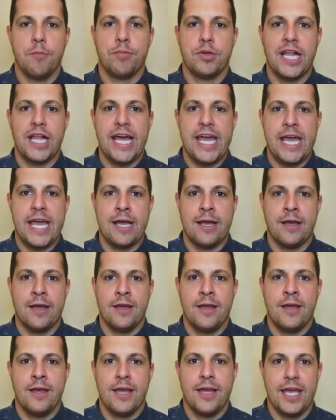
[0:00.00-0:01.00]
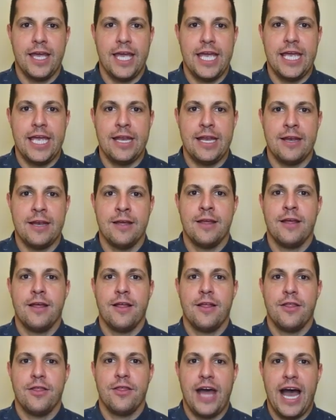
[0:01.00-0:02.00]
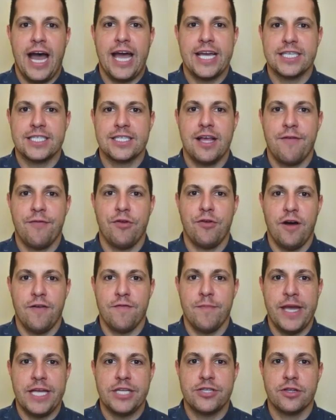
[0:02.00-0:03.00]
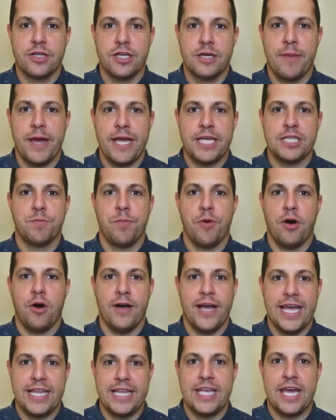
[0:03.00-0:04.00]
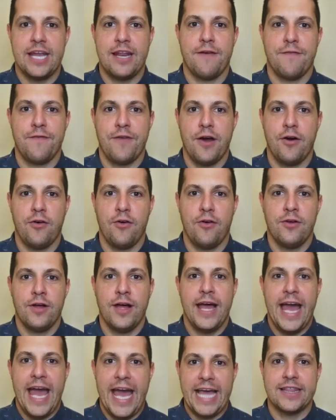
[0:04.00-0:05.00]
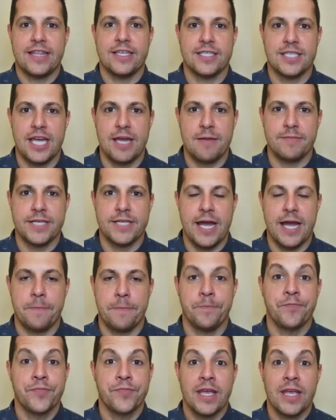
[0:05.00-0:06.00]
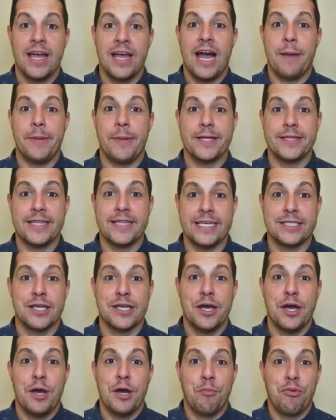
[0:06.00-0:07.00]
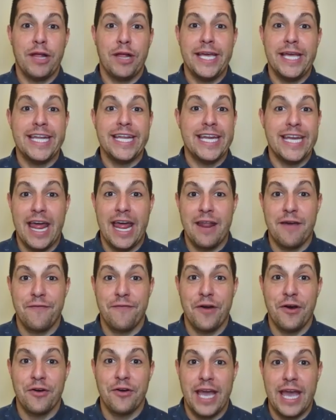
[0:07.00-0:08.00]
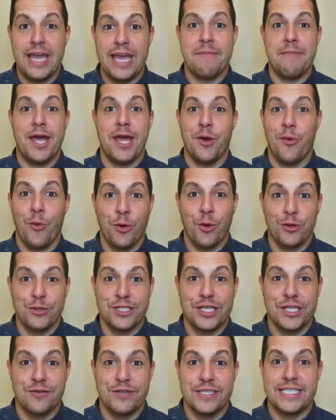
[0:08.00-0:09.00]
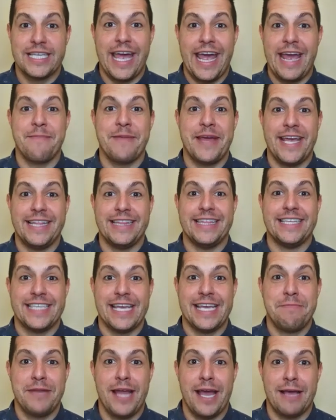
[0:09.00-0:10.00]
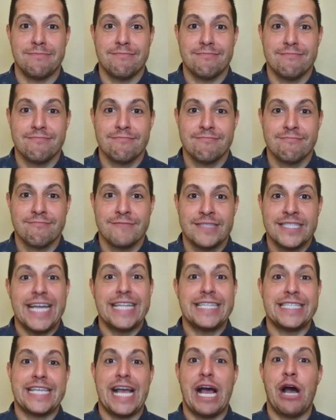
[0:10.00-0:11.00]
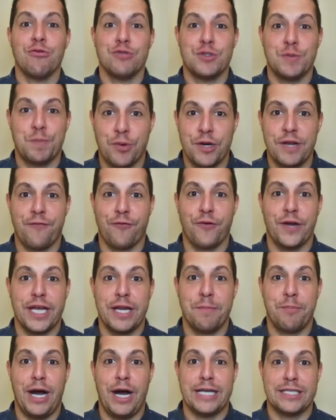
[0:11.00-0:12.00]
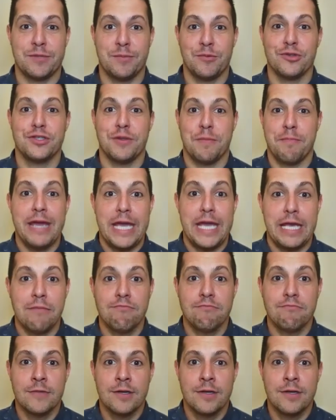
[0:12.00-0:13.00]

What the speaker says: Playing in the highest level of Major League Baseball and the NFL at the same time. How about this? playing in an NFL game and a World Series game in the same day. That sounds pretty freaking impossible to me.